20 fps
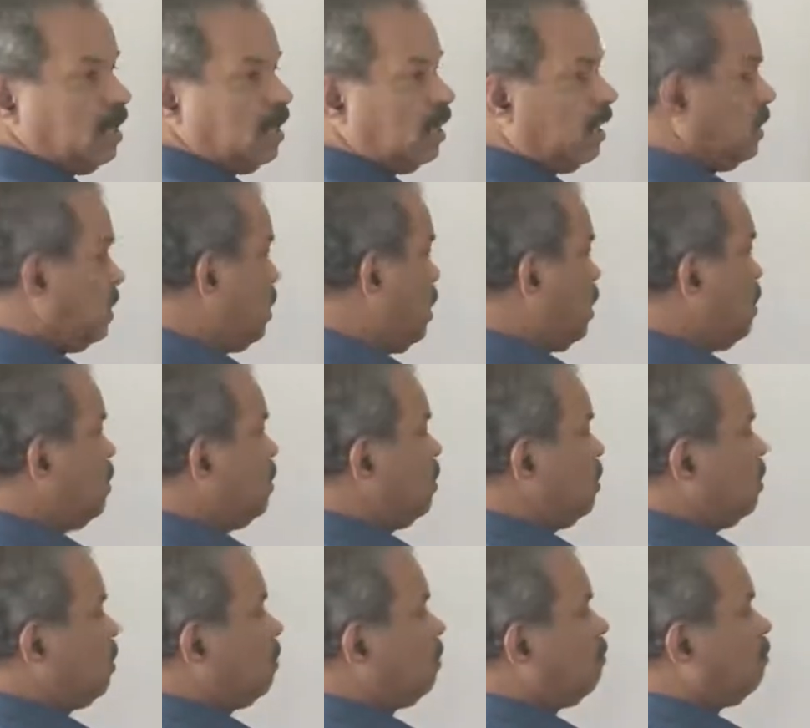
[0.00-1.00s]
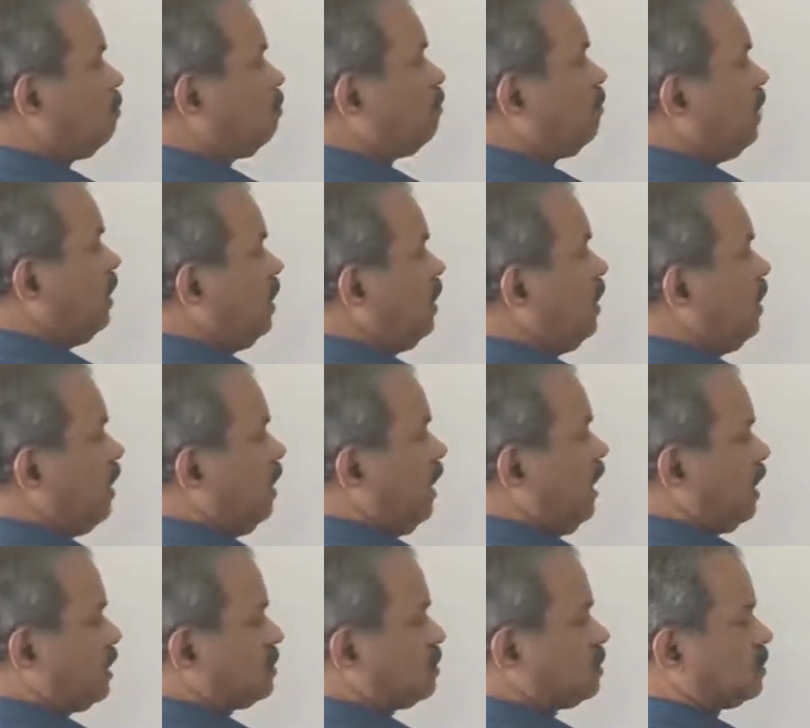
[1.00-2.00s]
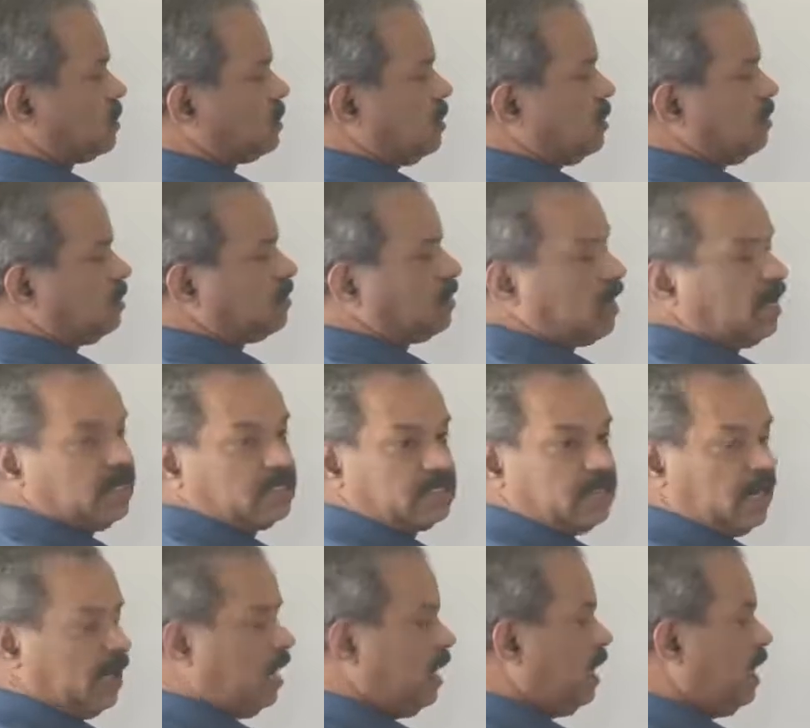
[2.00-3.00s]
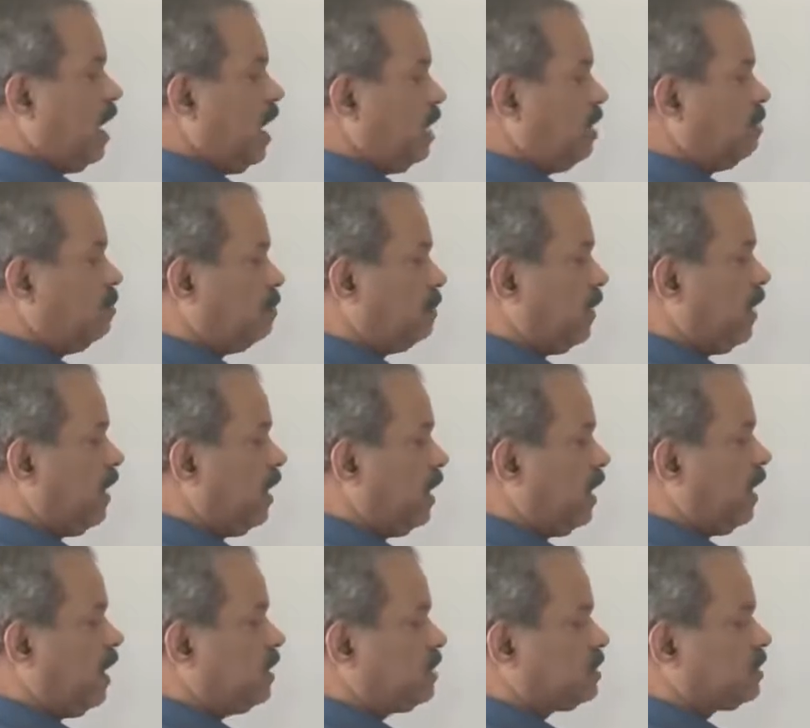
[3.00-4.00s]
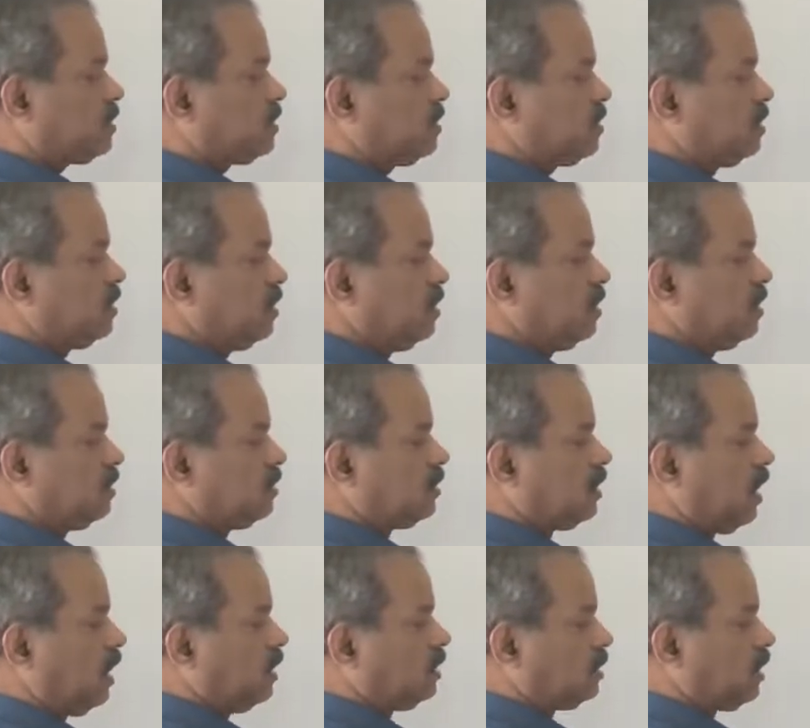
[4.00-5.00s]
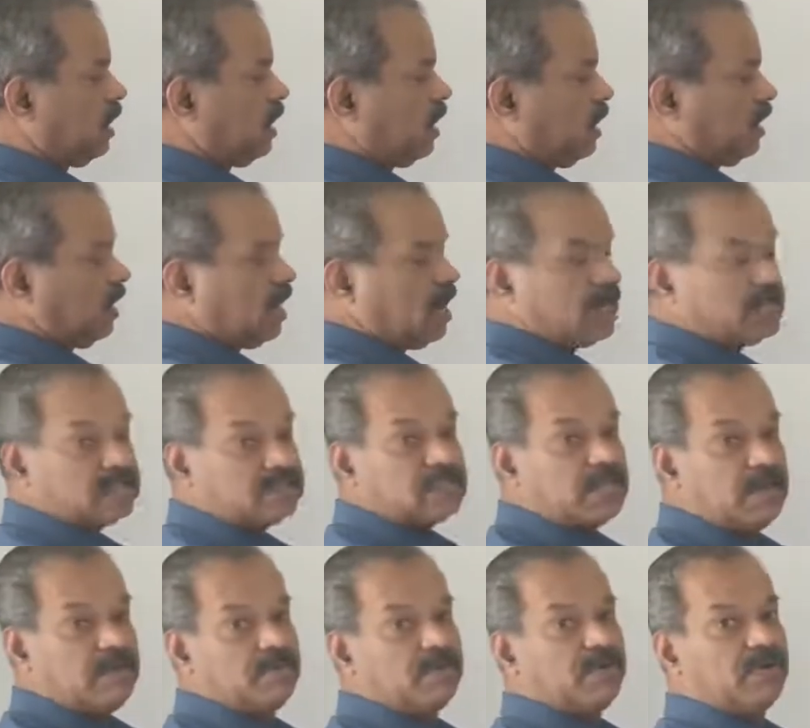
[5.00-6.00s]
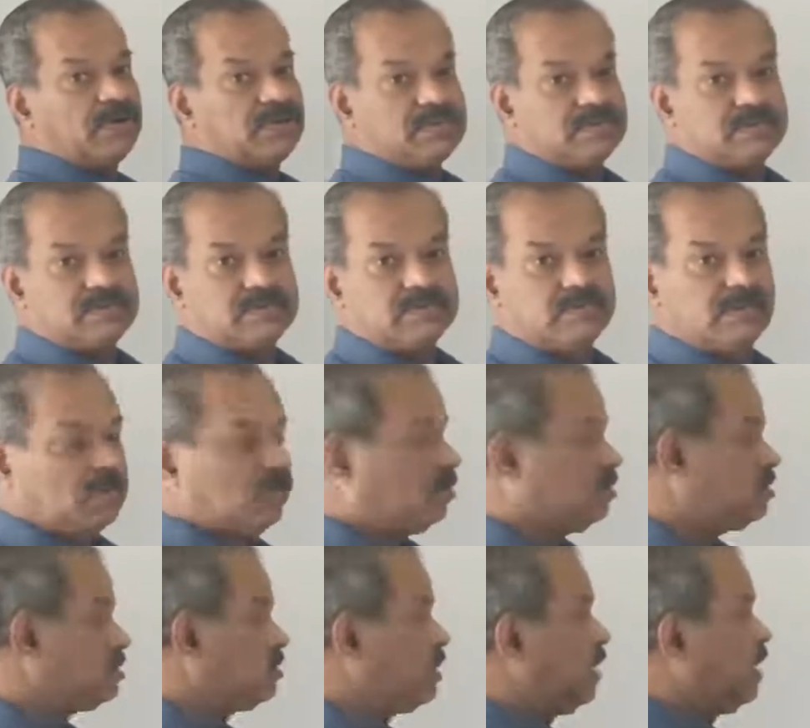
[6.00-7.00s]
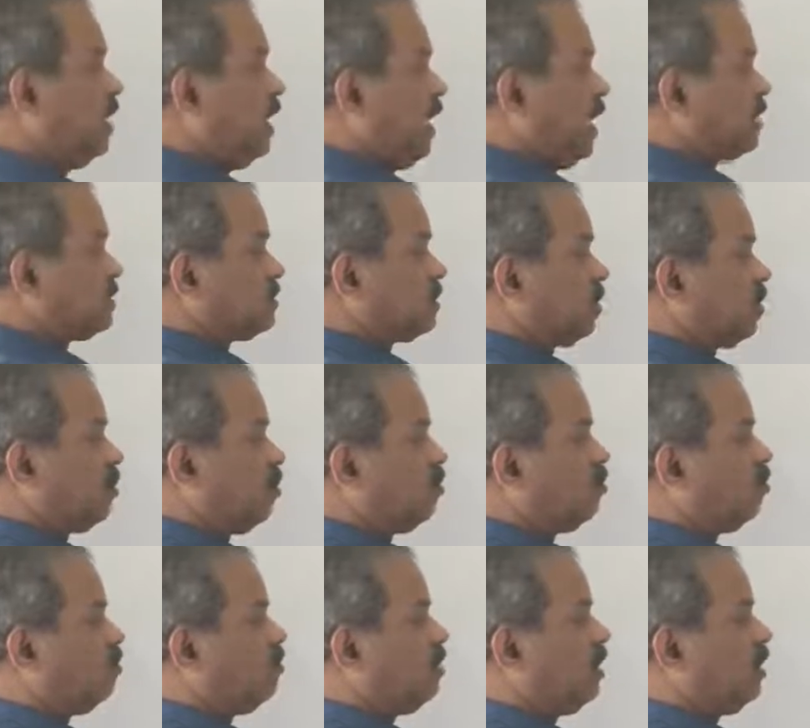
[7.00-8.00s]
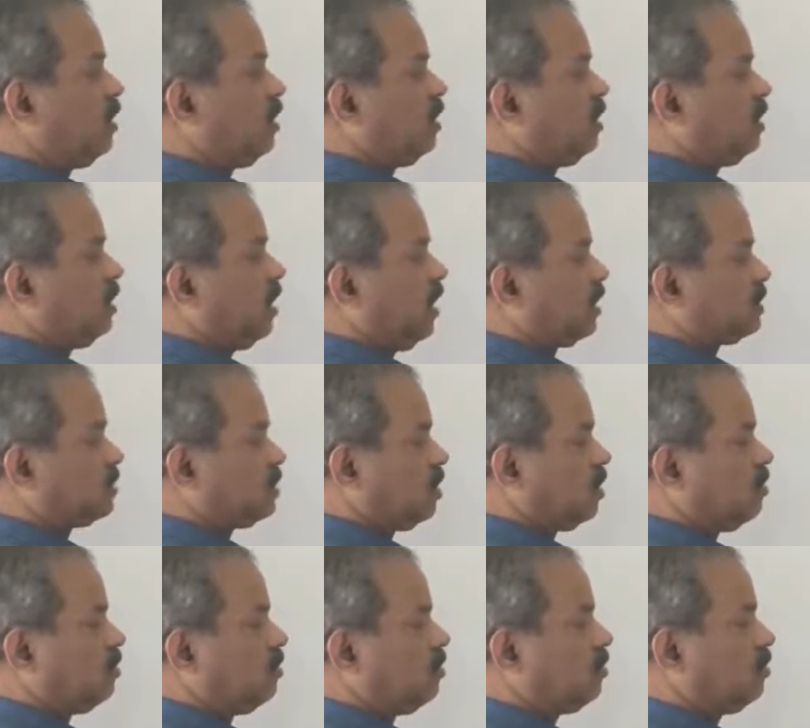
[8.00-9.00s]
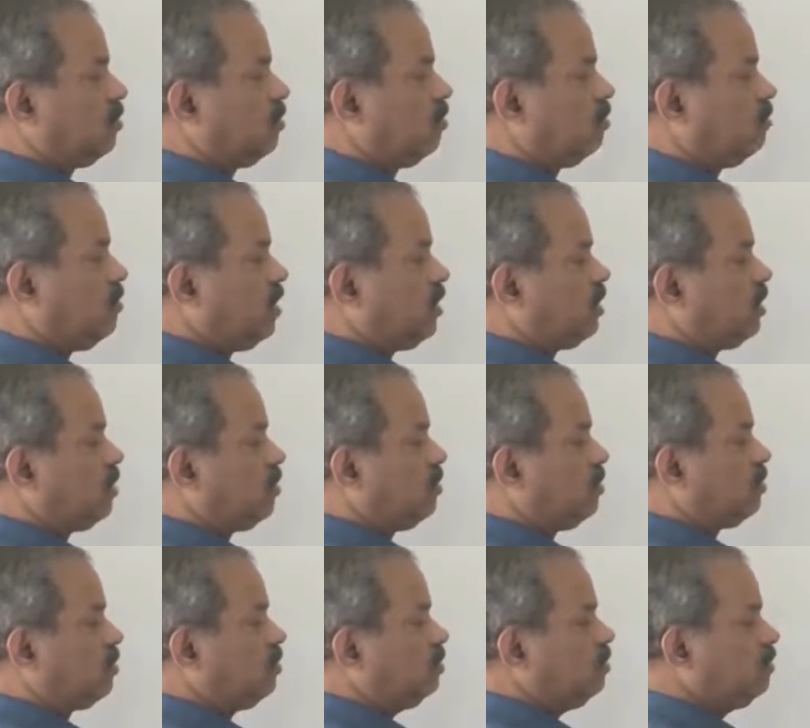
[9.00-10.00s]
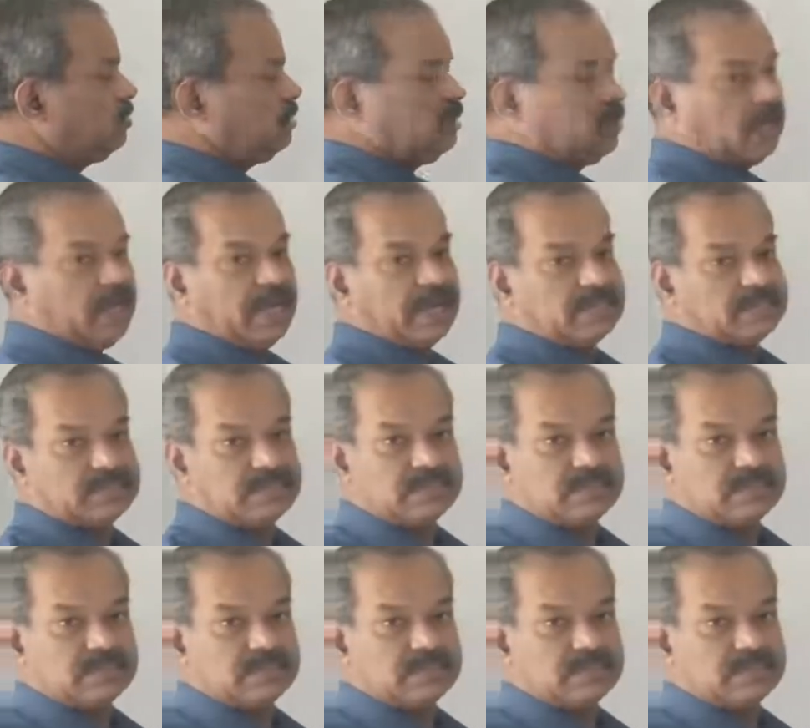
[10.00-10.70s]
Here Px33 and P'33 are same points because x equal to y, x equal to y equal to x,